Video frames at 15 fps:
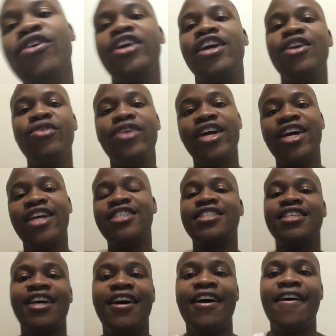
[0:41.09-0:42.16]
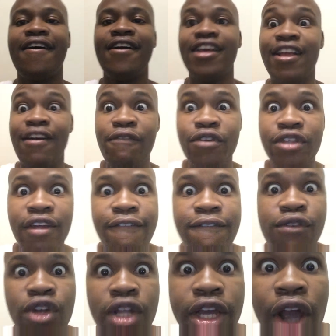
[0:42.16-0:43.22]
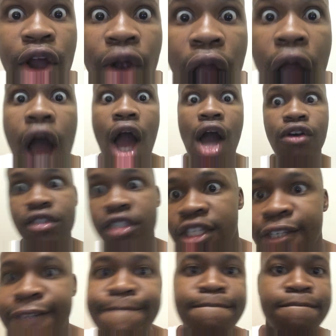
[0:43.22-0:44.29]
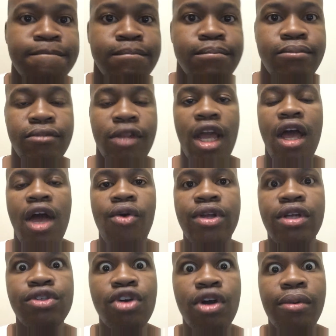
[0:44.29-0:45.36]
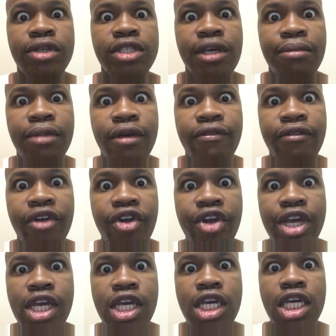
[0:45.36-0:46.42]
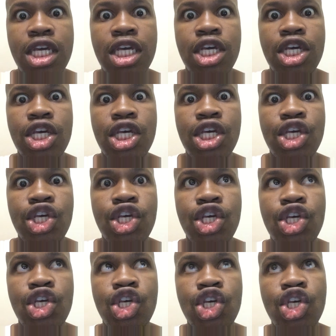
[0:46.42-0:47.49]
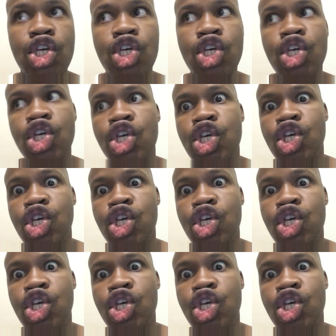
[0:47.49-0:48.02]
Okay, anyway, guys, enough with the fooling around. I want to talk about something very